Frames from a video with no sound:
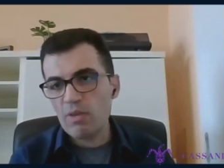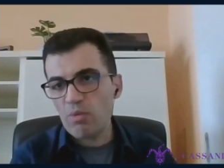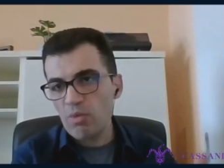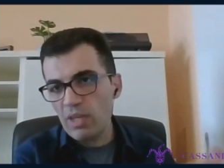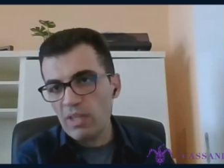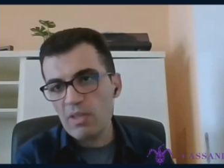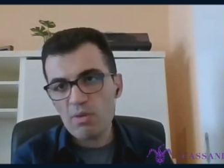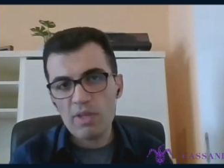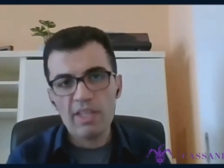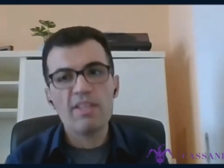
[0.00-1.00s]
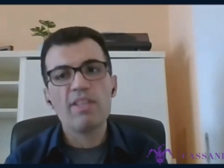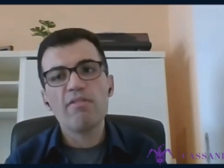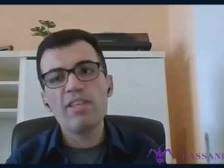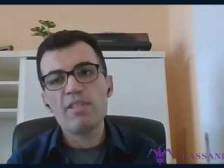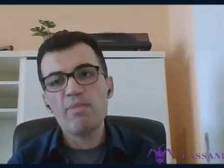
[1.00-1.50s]
doing this or that
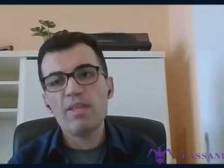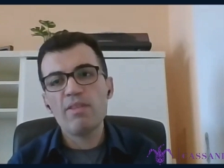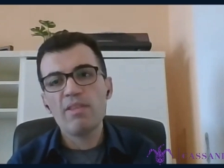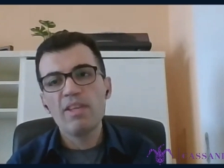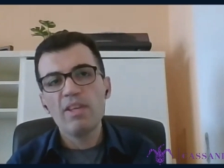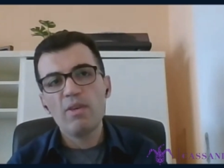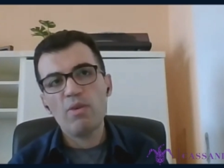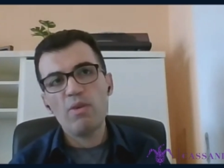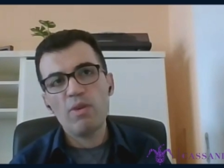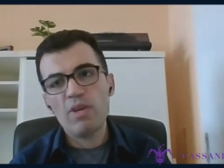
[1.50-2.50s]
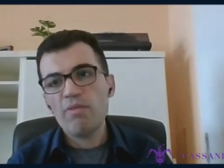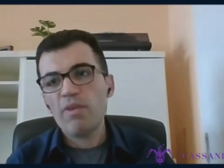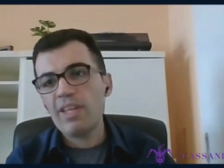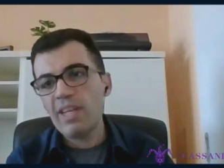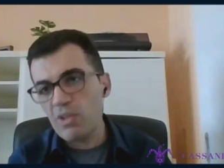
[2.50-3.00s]
investment, or a
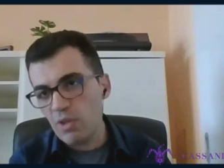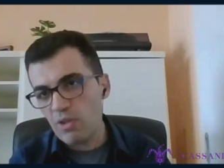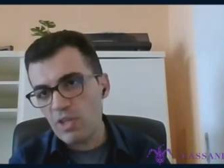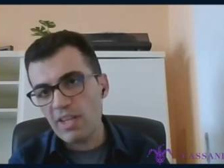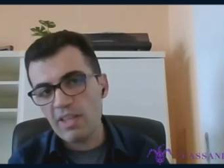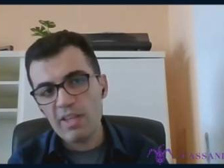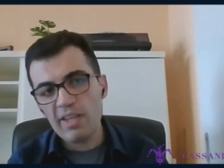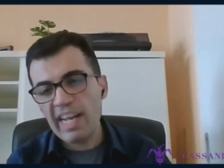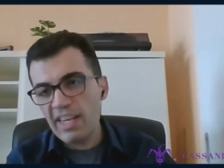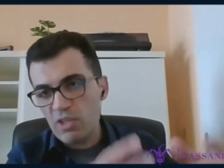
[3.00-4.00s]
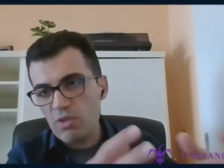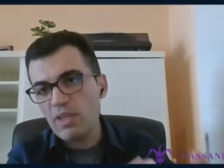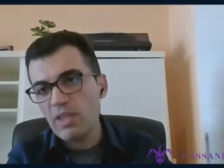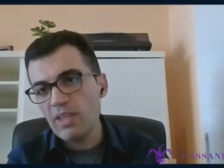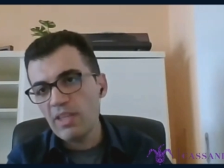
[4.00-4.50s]
financial channel
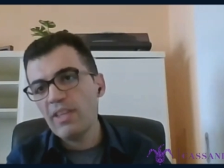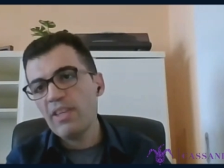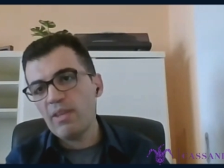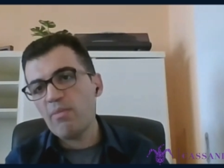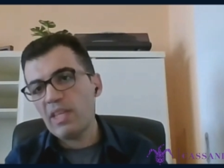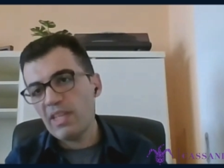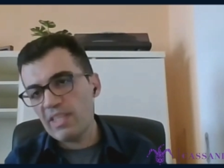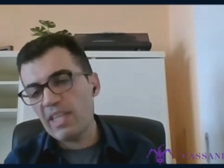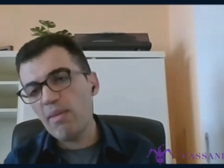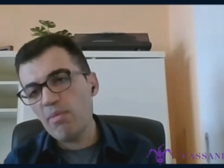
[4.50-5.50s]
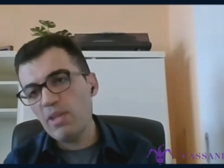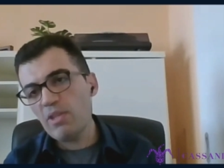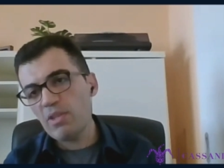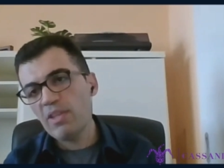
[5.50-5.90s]
actually being established